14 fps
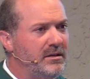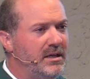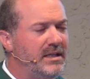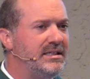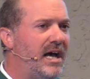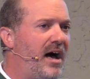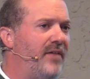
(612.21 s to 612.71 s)

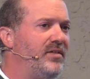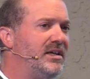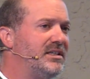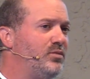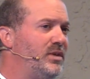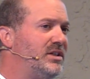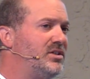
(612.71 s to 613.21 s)
It's
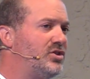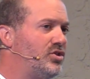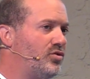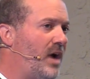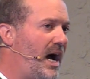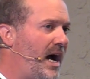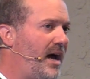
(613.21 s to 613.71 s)
obvious we
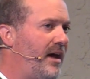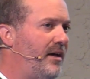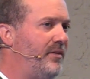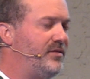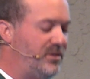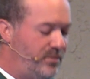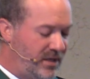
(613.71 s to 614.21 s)

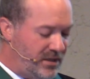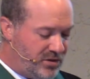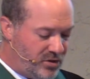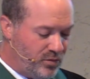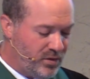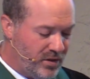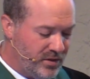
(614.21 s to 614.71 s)
strive to be
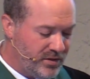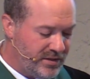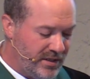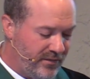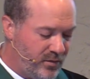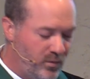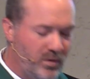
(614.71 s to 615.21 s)

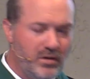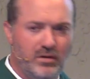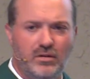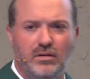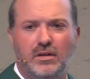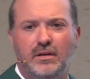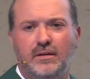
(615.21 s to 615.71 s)
doers of the
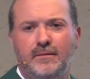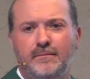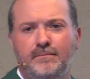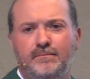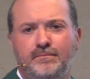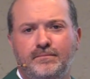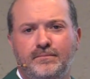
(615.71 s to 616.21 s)
word
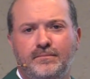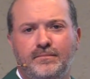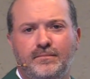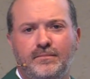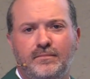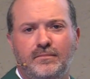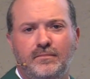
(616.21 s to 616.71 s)

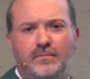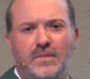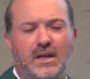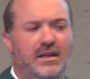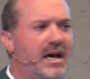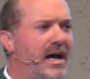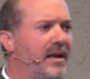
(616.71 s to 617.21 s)

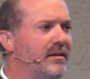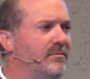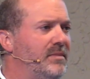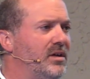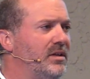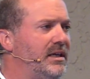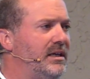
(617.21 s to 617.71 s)
and
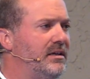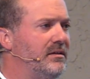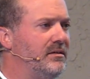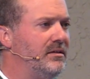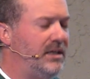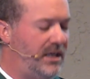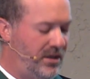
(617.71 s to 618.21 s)
not merely
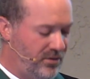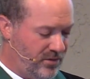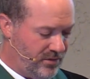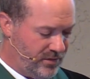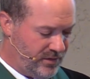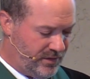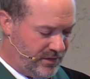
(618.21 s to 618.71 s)

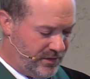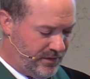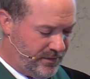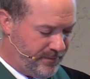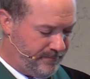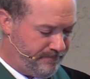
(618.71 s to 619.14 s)
hearers.